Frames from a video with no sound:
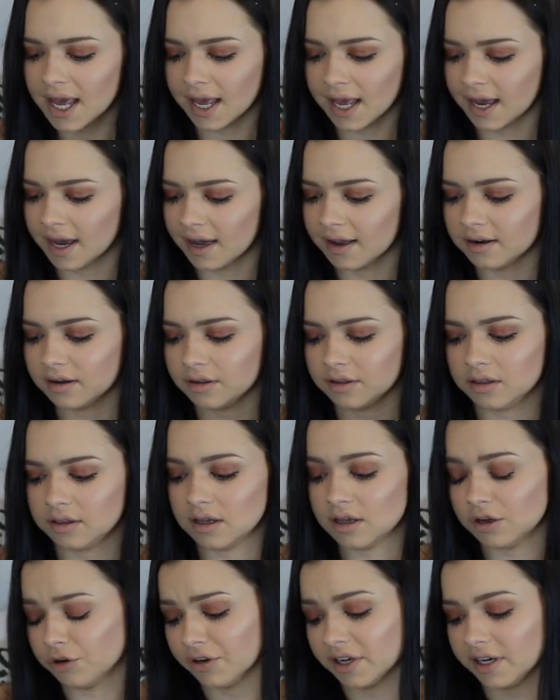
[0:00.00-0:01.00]
And
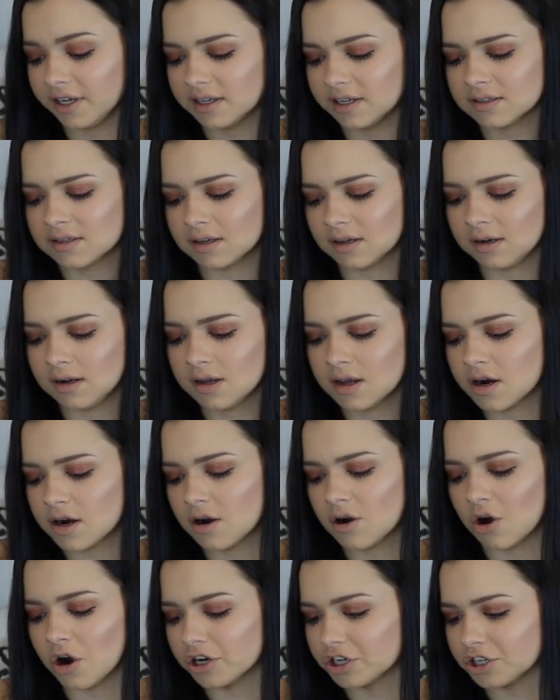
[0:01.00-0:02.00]
the ingredients in here
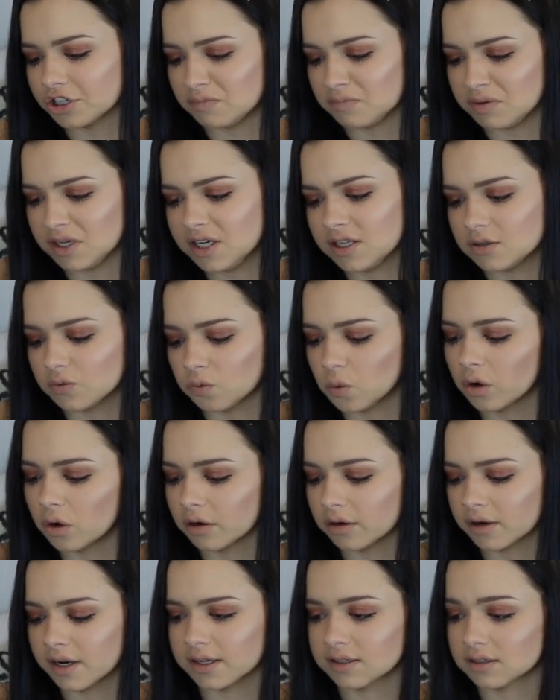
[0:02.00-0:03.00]
are just beets,
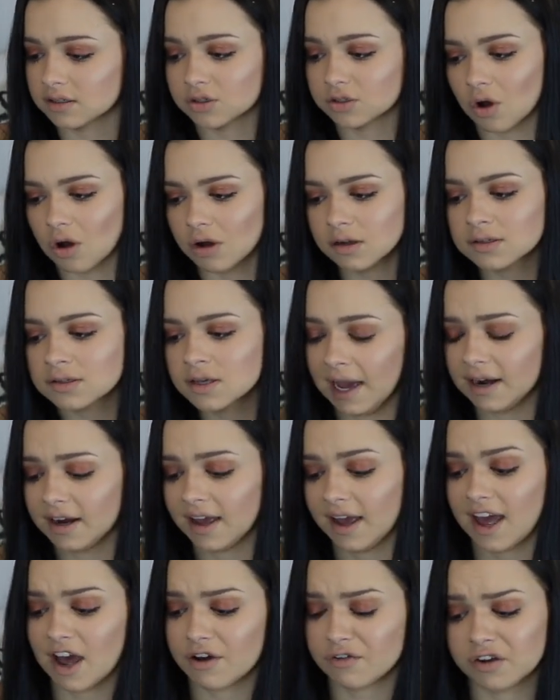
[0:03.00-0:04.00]
water, and salt. And
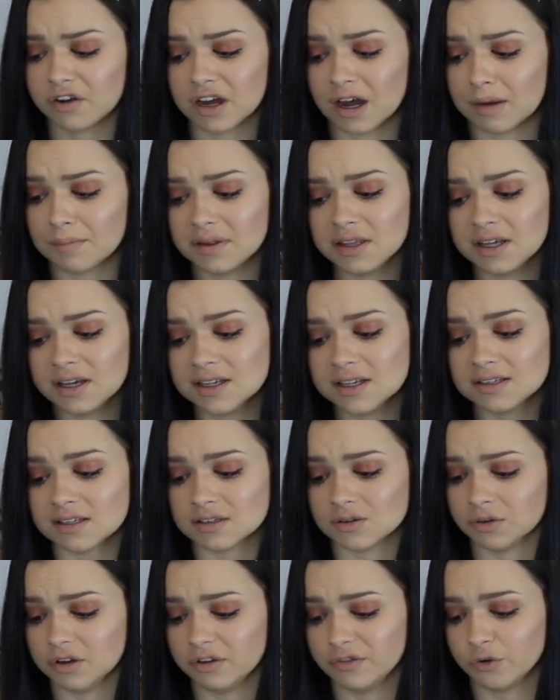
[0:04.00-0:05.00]
a half a cup of these
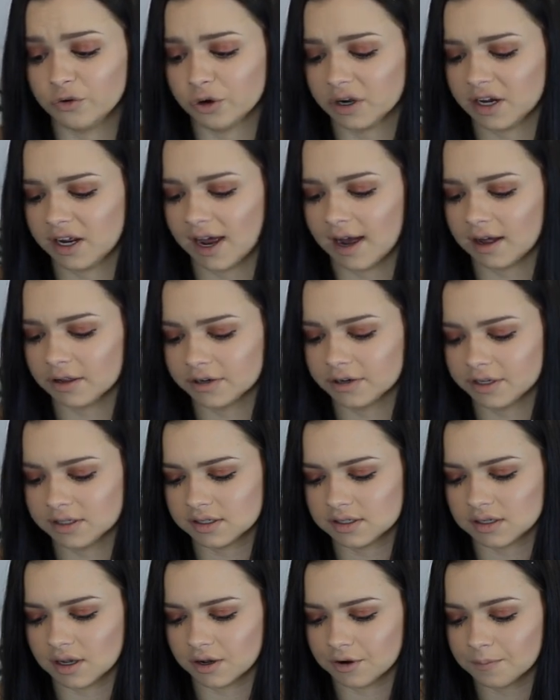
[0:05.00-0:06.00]
is only forty
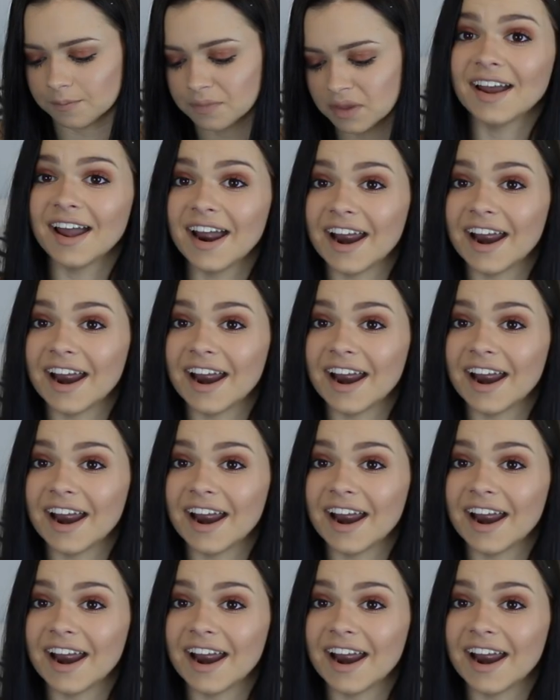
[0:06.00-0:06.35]
calories, so.